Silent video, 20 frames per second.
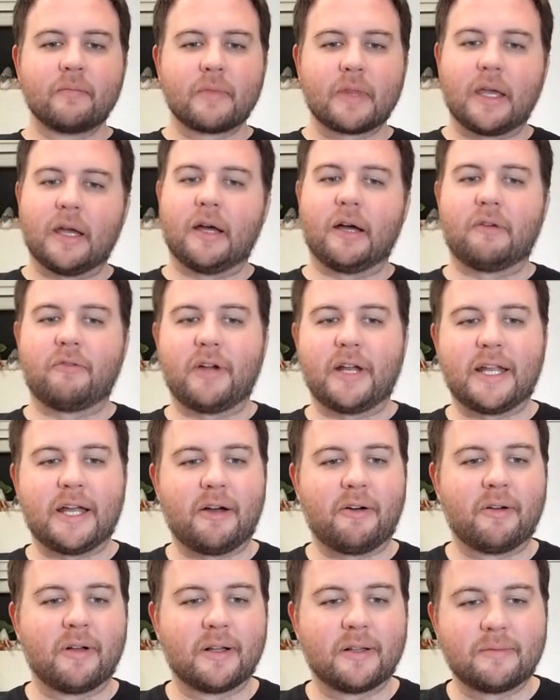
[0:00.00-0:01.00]
uh, right
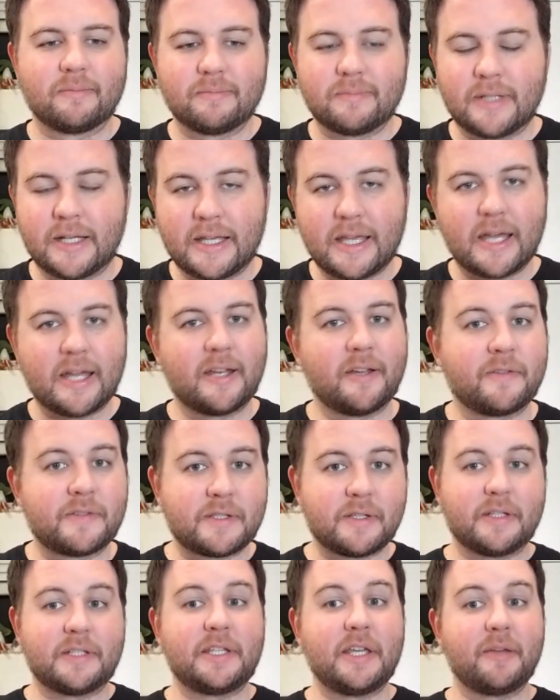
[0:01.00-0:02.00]
now. Again, if
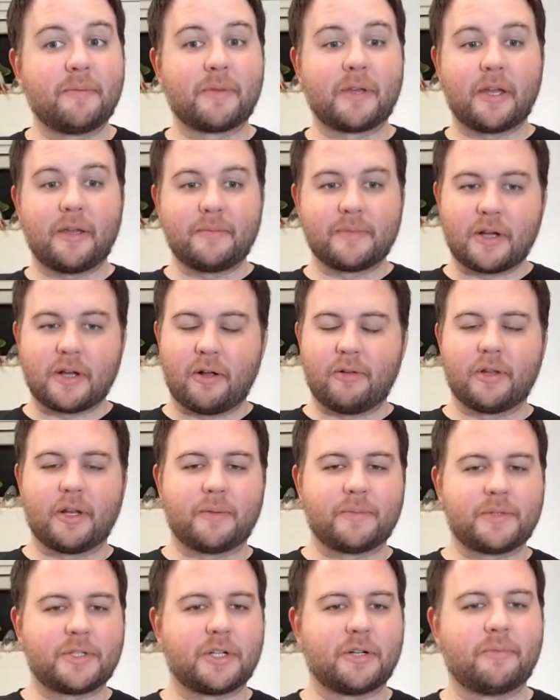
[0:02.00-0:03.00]
a team came calling,
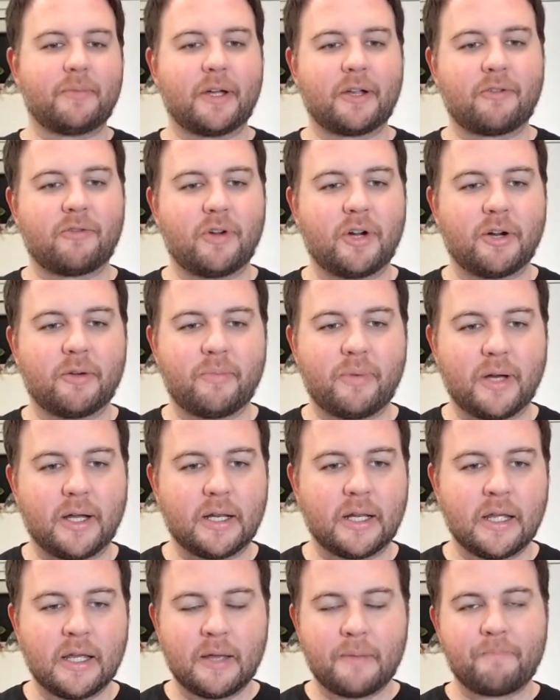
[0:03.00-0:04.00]
I'm sure Mike Grier,
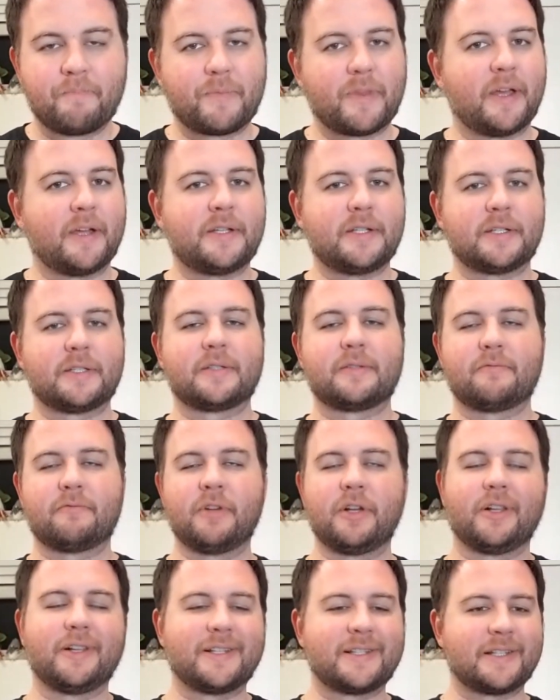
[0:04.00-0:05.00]
but I just
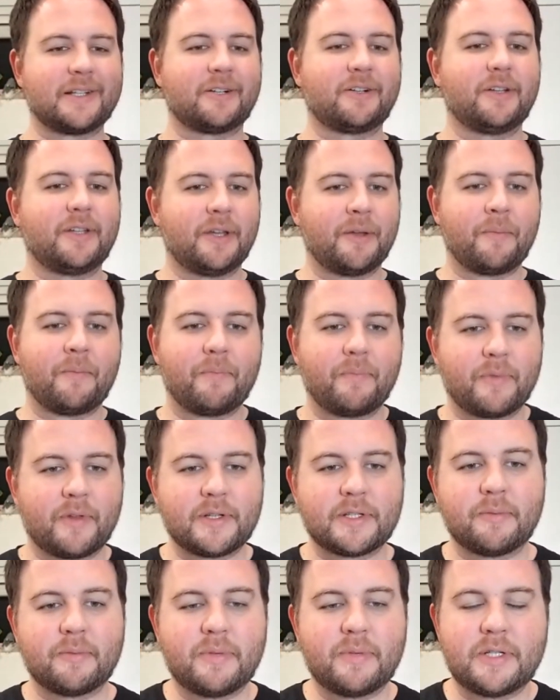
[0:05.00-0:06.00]
realistically,
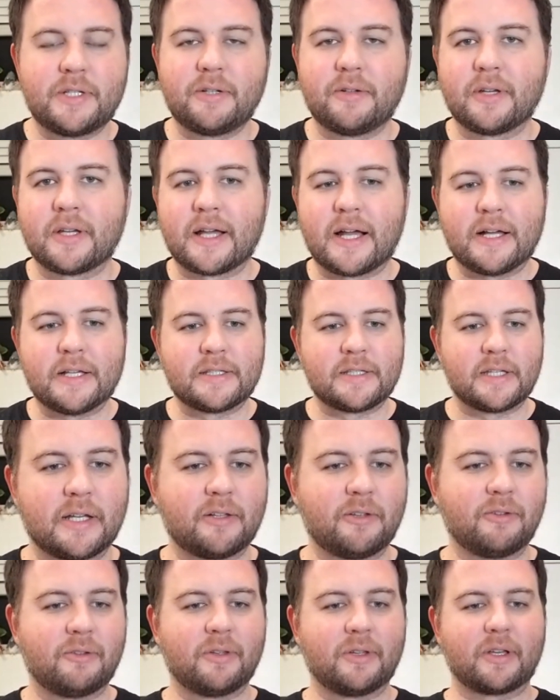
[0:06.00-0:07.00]
there's a bajillion guys
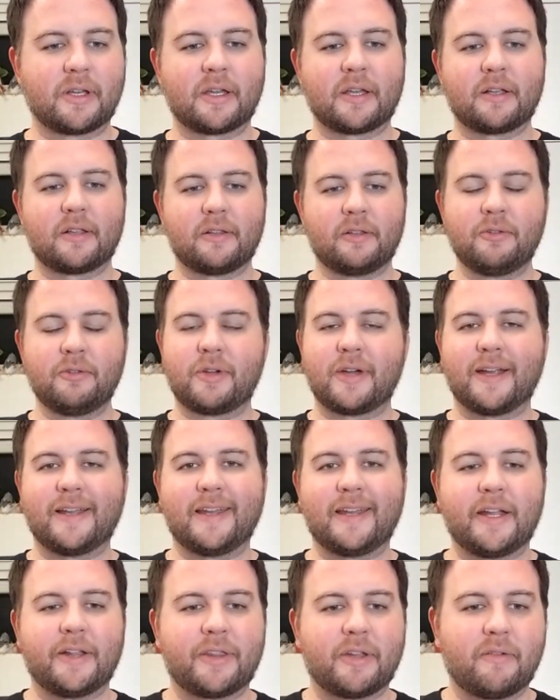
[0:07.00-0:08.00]
Luke Luke, Luke
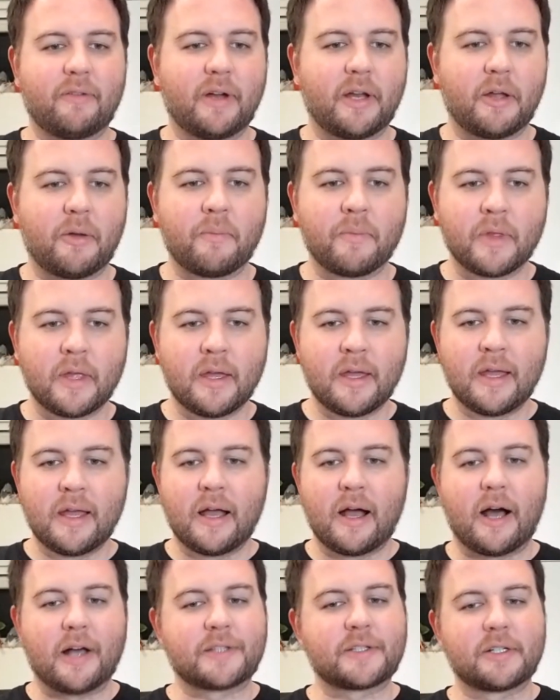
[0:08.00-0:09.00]
out there right now.
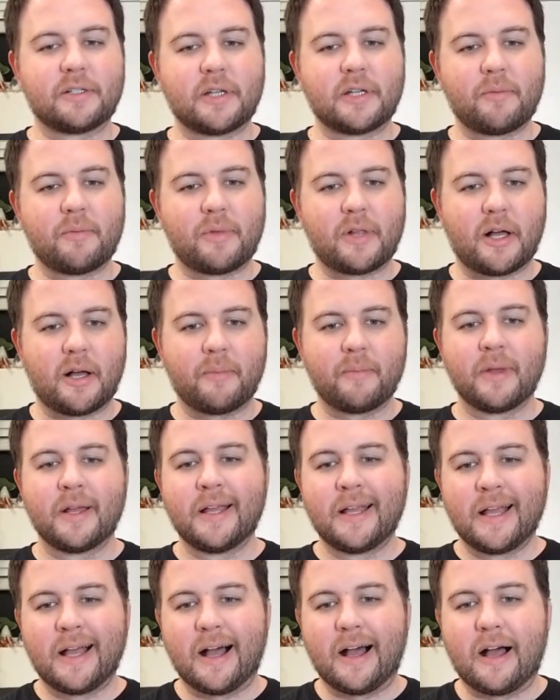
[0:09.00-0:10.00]
Oskar Lindblom,
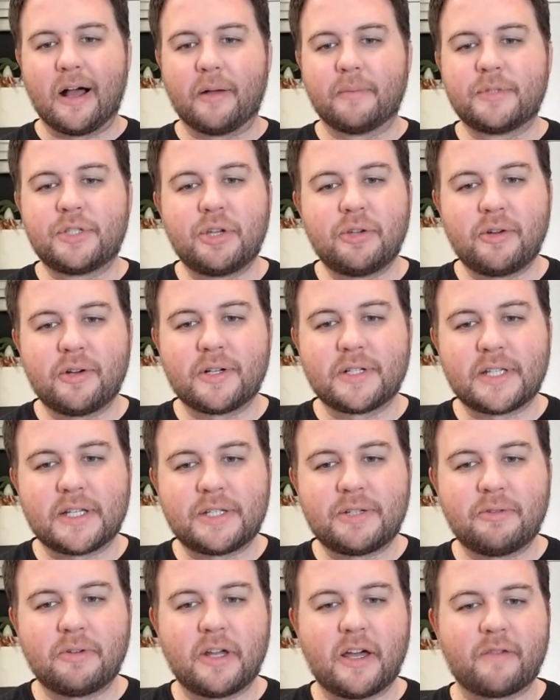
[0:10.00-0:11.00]
um, two years at
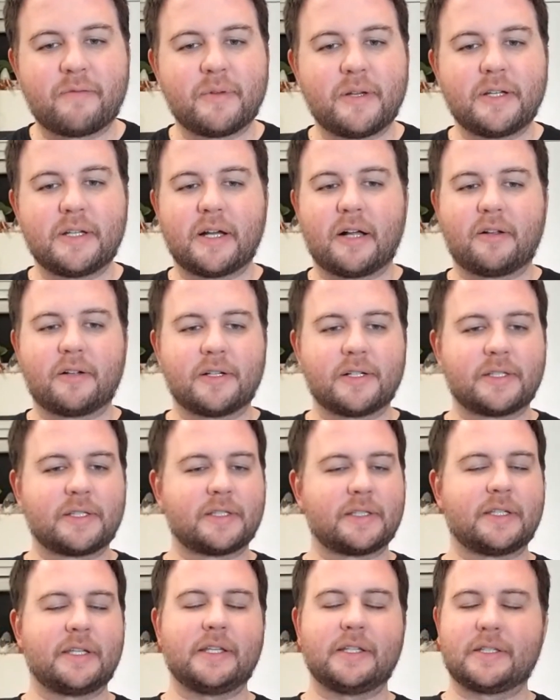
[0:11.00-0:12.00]
two and a half million dollars.
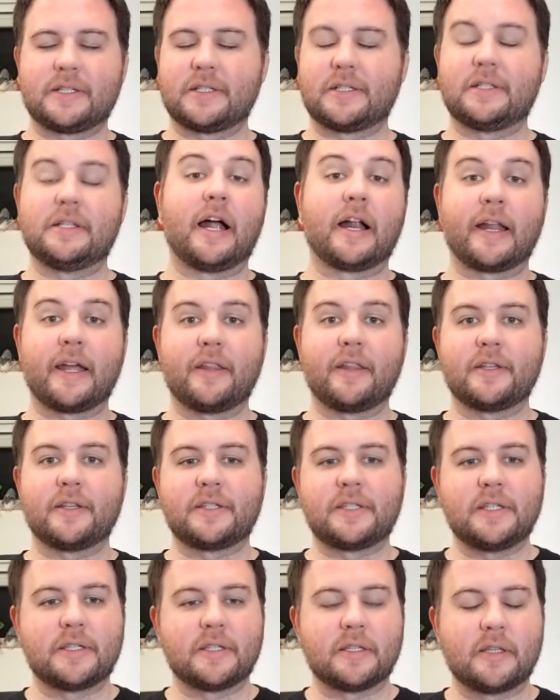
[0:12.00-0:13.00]
He's not had the
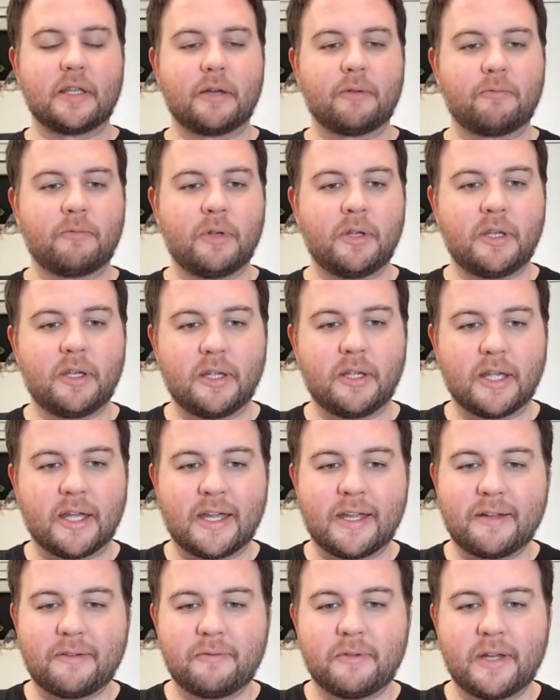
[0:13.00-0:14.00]
season that we
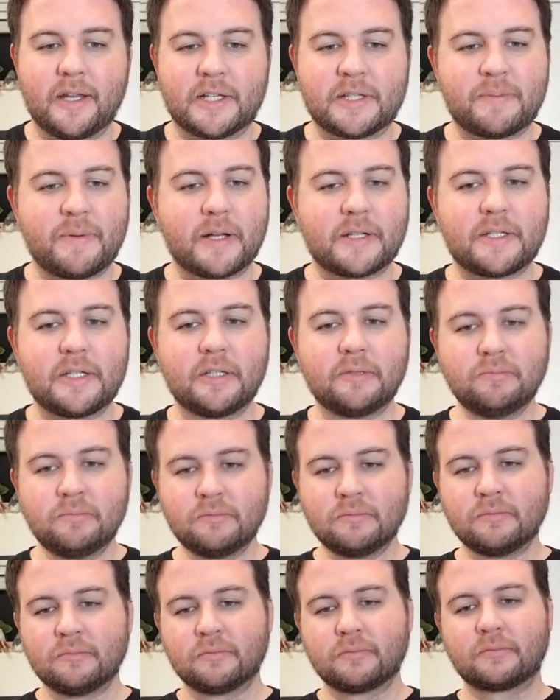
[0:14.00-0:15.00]
uh, expected.
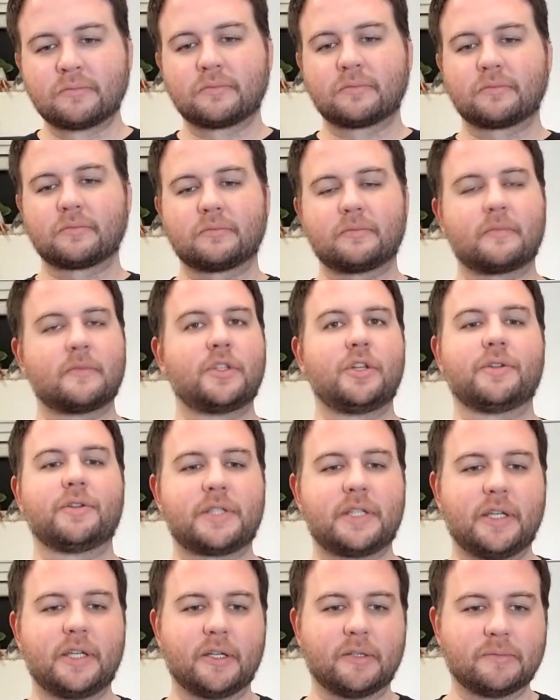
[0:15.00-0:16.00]
Don't
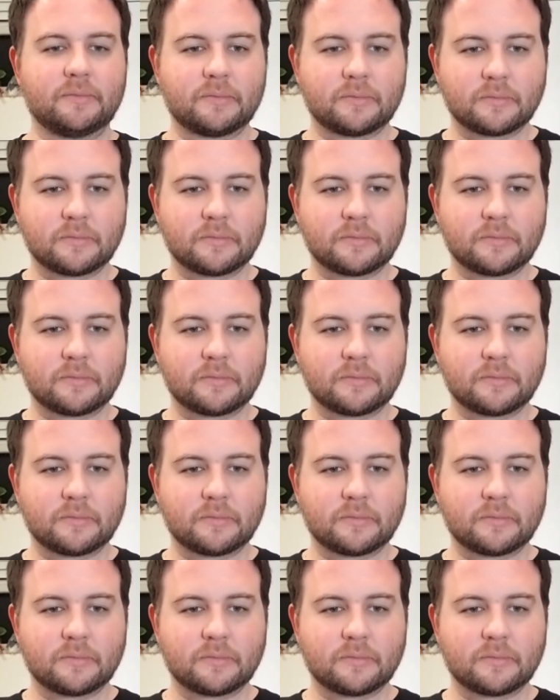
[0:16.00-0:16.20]
see it.